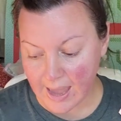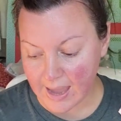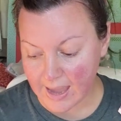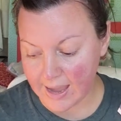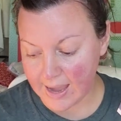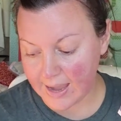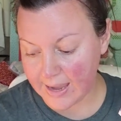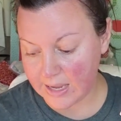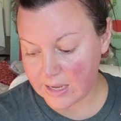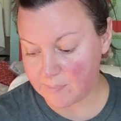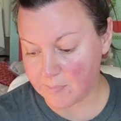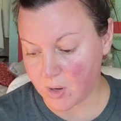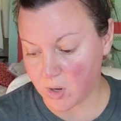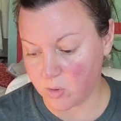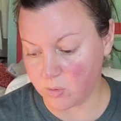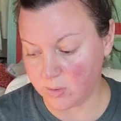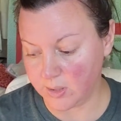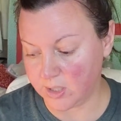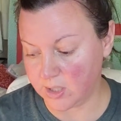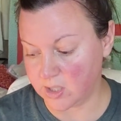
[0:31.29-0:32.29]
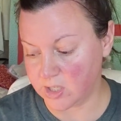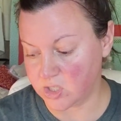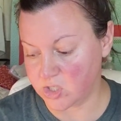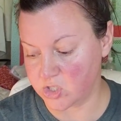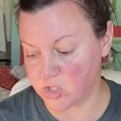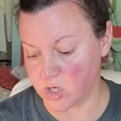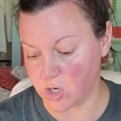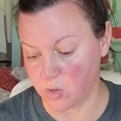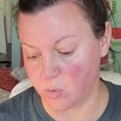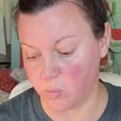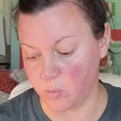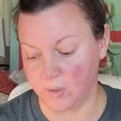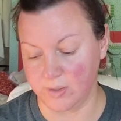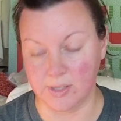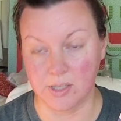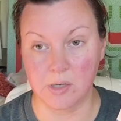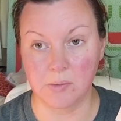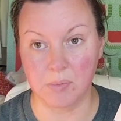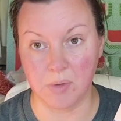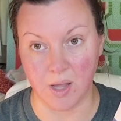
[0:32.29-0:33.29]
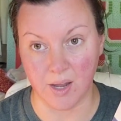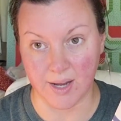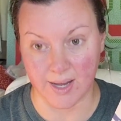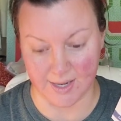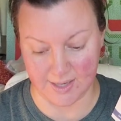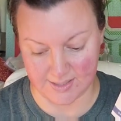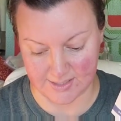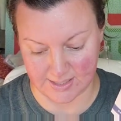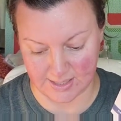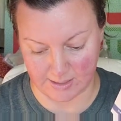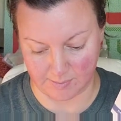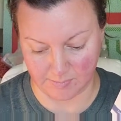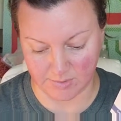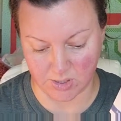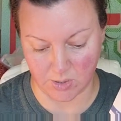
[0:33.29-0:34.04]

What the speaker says: am only going to show one little block at a time.